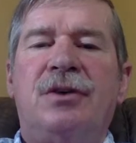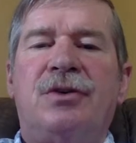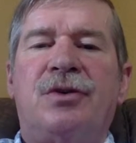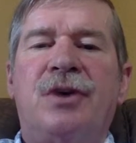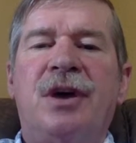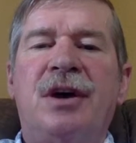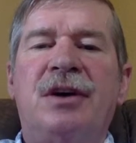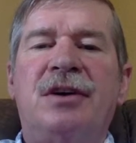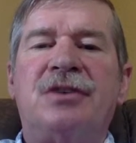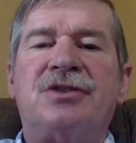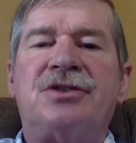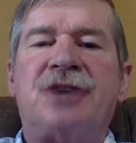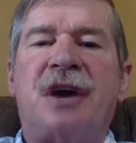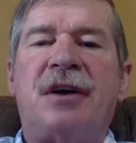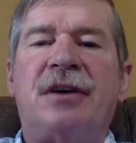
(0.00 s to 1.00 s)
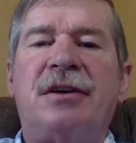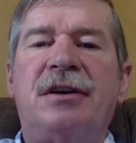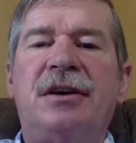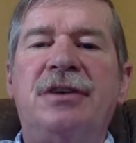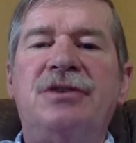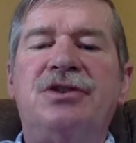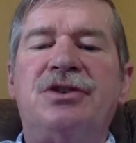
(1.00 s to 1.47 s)
Creating a solid
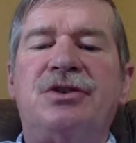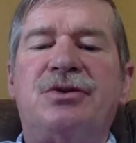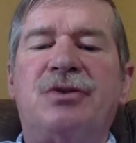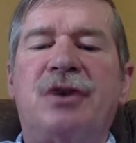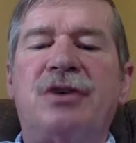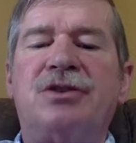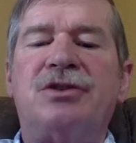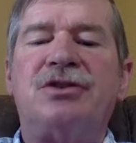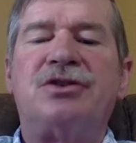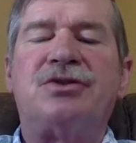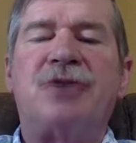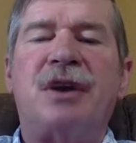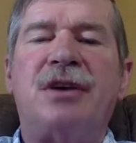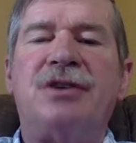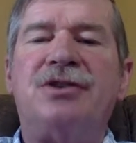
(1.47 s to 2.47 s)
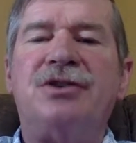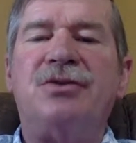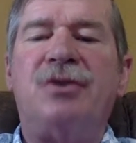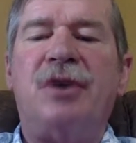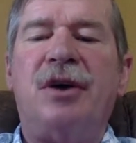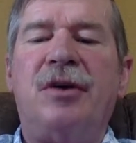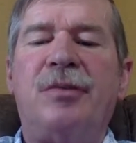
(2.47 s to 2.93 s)
lead generation
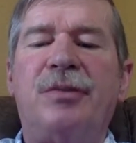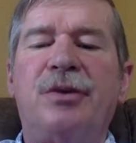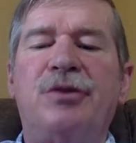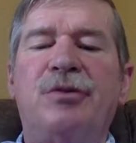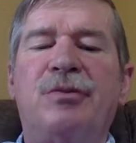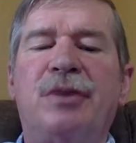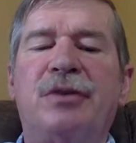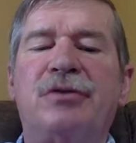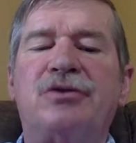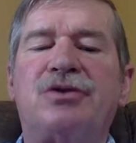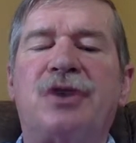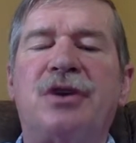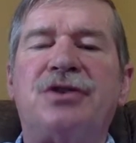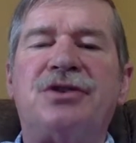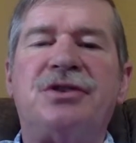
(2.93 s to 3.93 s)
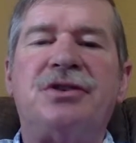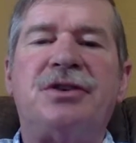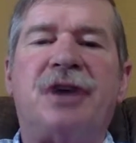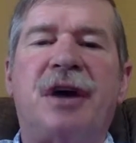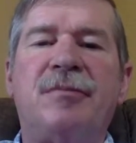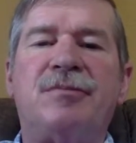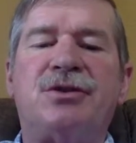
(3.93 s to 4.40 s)
strategy will help you to build trust
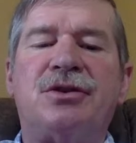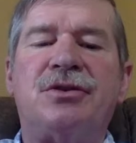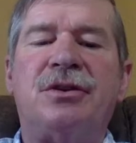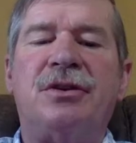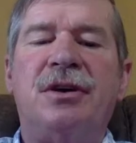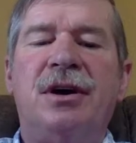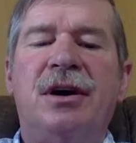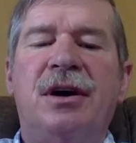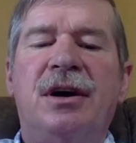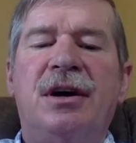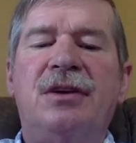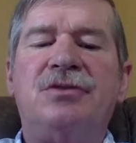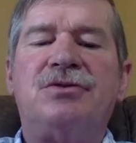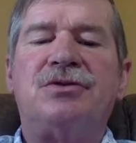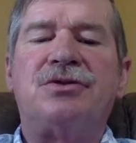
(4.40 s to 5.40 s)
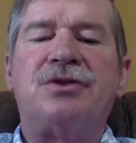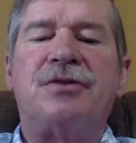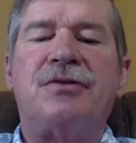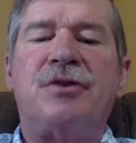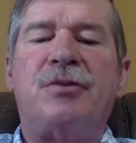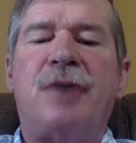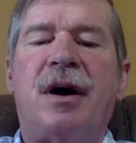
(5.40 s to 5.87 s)
and capture the interest
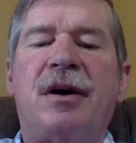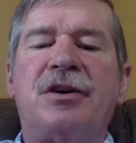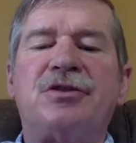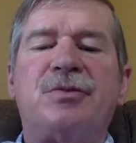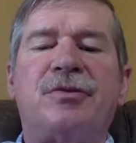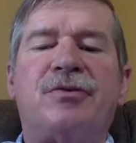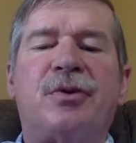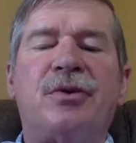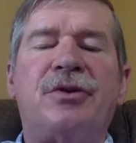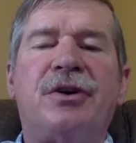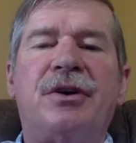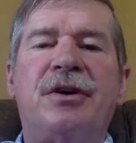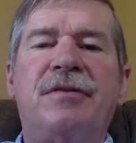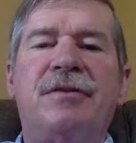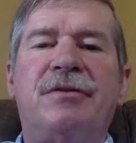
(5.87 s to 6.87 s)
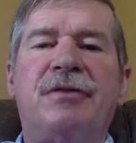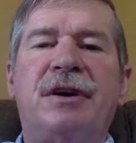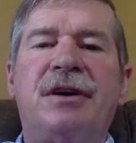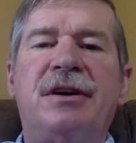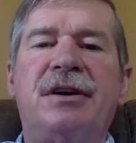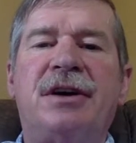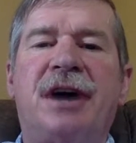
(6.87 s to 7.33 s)
of your buyers before they're even
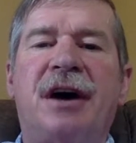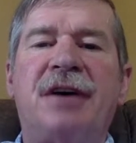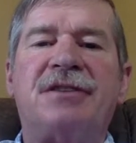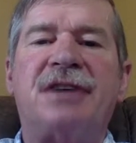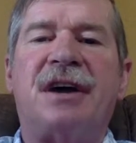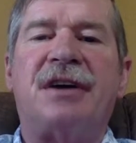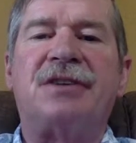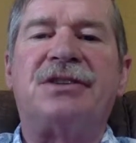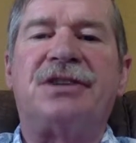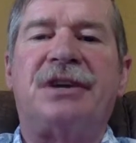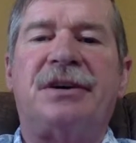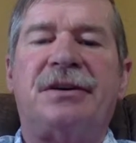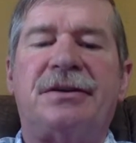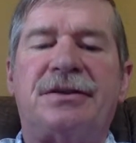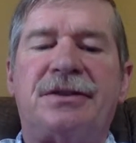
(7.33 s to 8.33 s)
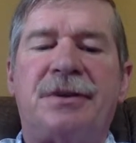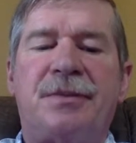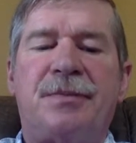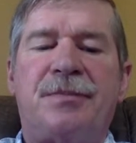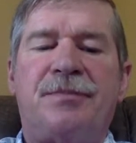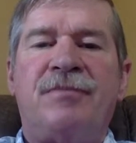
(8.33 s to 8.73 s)
ready to contact sales.